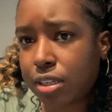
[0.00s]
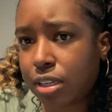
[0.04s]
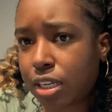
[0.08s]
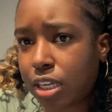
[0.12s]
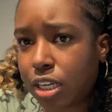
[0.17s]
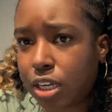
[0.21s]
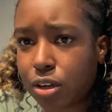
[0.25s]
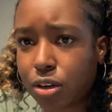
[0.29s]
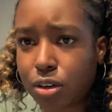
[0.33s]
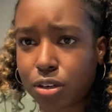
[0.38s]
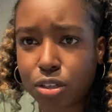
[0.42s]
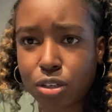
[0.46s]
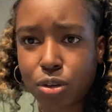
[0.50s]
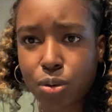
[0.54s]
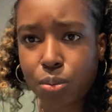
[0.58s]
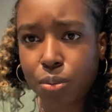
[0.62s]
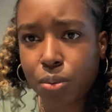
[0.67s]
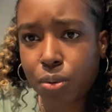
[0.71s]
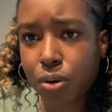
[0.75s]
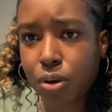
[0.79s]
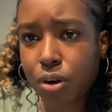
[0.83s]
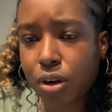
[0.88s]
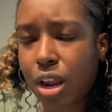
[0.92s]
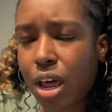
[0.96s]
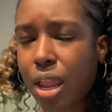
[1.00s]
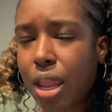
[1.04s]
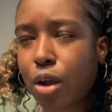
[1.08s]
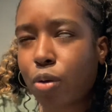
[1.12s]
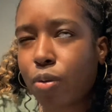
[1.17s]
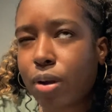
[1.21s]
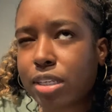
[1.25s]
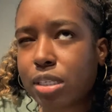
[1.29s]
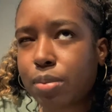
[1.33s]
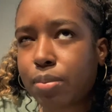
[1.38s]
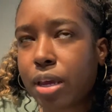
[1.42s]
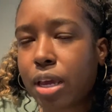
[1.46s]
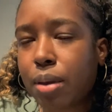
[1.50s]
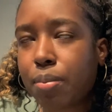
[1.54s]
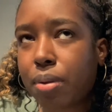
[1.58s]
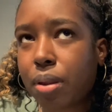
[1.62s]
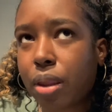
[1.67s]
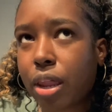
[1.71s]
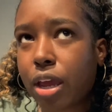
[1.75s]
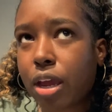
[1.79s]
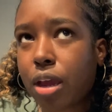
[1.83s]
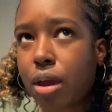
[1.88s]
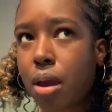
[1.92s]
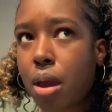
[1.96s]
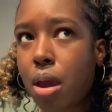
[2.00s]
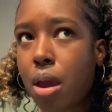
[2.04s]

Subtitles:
geared toward, not like resume, but like